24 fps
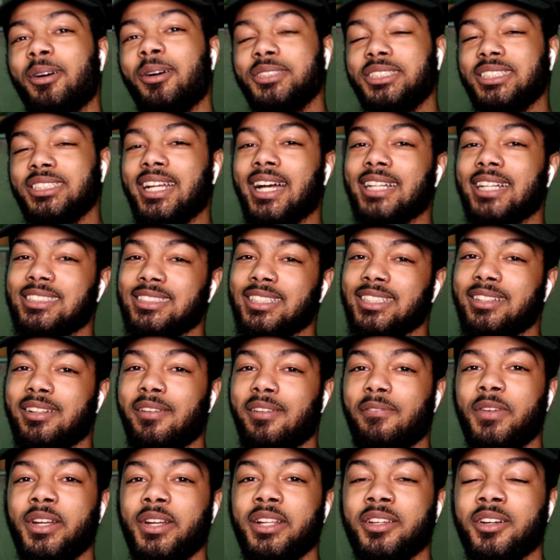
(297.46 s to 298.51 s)
me know what you guys think in
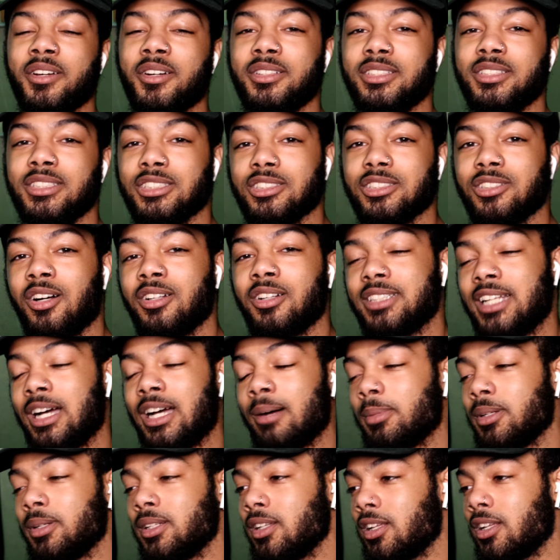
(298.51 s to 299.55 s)
the video and the song
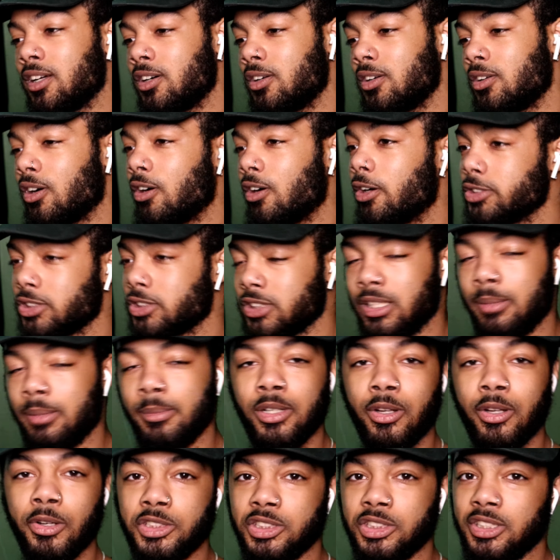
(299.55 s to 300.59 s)
down below. Also, let
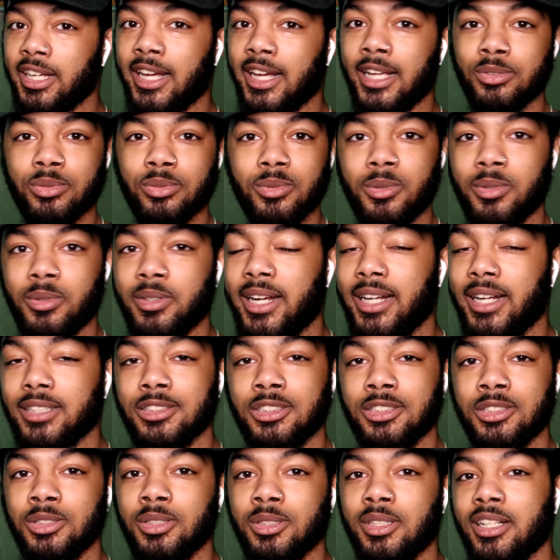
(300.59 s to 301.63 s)
me know what you guys want to
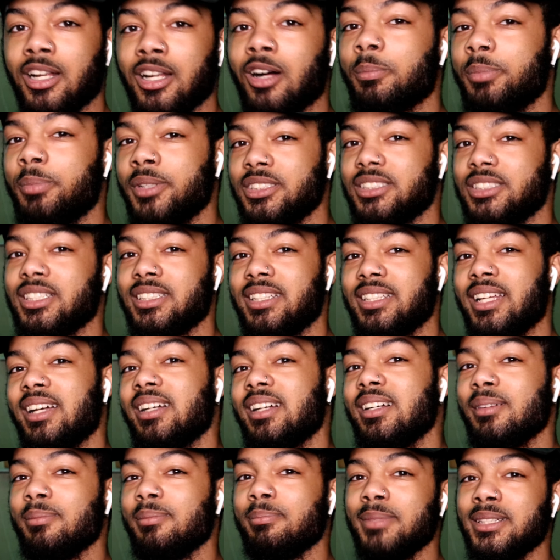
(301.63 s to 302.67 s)
react to, and I'll appreciate
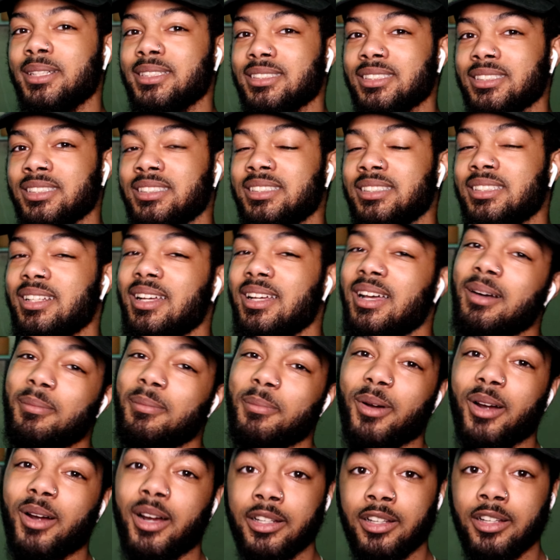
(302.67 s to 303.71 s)
that immensely.
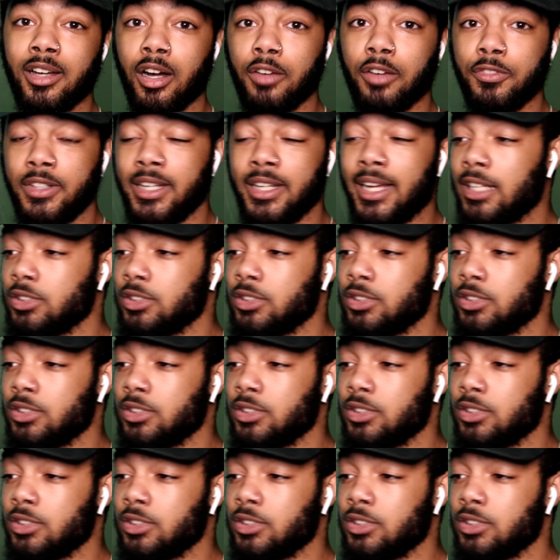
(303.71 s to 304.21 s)
But alright, y'all, if you